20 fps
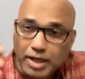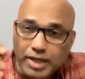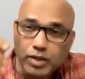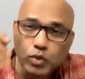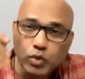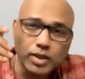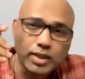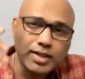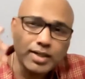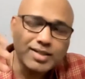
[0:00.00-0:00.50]

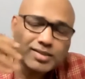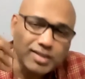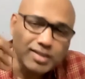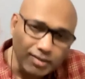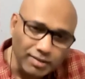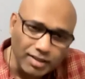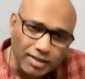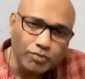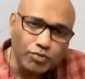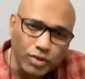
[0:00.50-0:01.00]
looking at
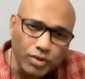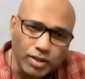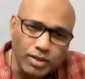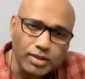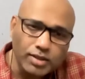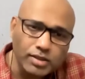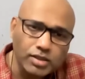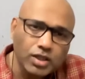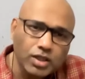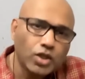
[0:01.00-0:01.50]
certain
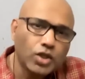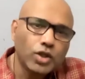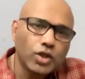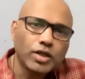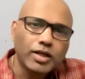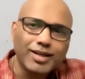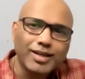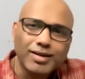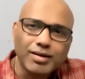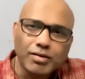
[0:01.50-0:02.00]
words,
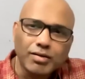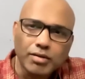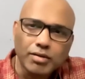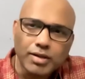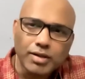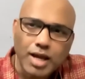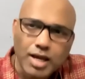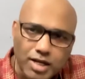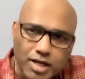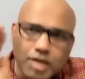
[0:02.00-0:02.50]

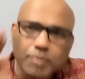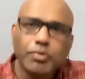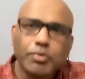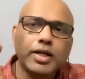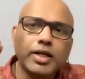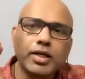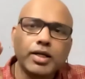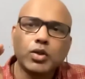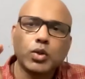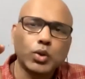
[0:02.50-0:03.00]

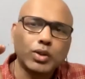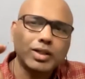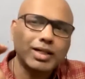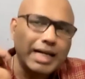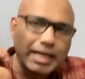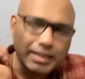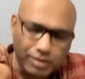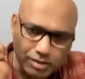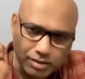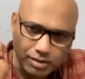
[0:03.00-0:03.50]
anybody could
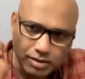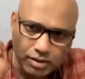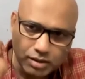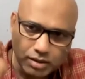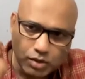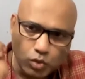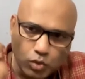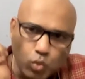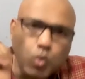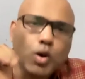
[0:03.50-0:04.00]
guess
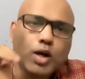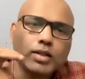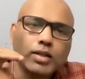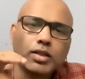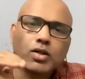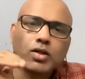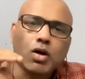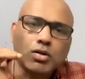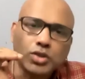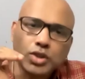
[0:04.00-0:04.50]
what
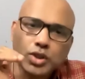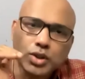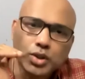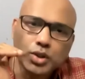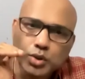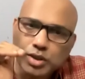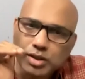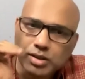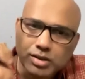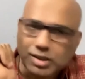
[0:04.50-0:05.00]
the
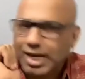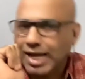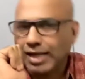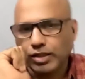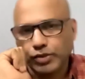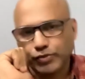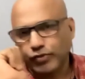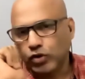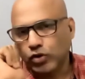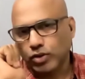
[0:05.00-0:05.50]
Constitution
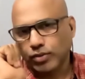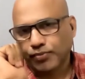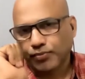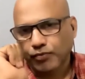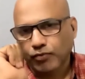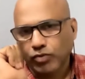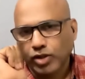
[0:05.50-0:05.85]
stands for.